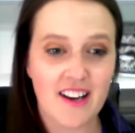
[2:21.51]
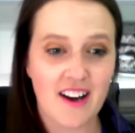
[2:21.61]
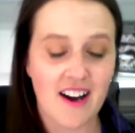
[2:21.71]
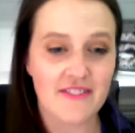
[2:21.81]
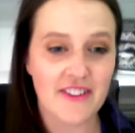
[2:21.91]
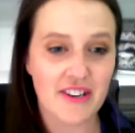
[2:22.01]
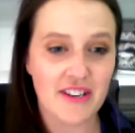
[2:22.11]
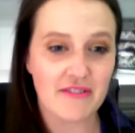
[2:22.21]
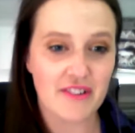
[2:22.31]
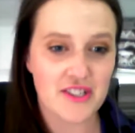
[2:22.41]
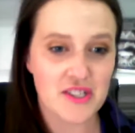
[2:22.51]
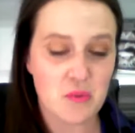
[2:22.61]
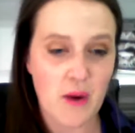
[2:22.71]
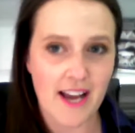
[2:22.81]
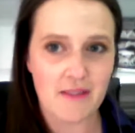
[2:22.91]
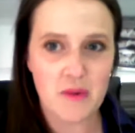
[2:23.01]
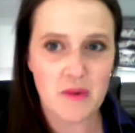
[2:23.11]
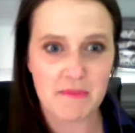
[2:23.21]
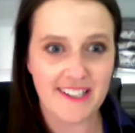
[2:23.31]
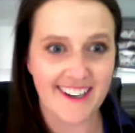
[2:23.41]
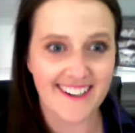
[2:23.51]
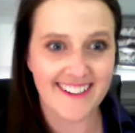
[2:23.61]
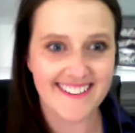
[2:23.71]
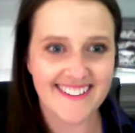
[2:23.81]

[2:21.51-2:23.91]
our very first WHAM webinar.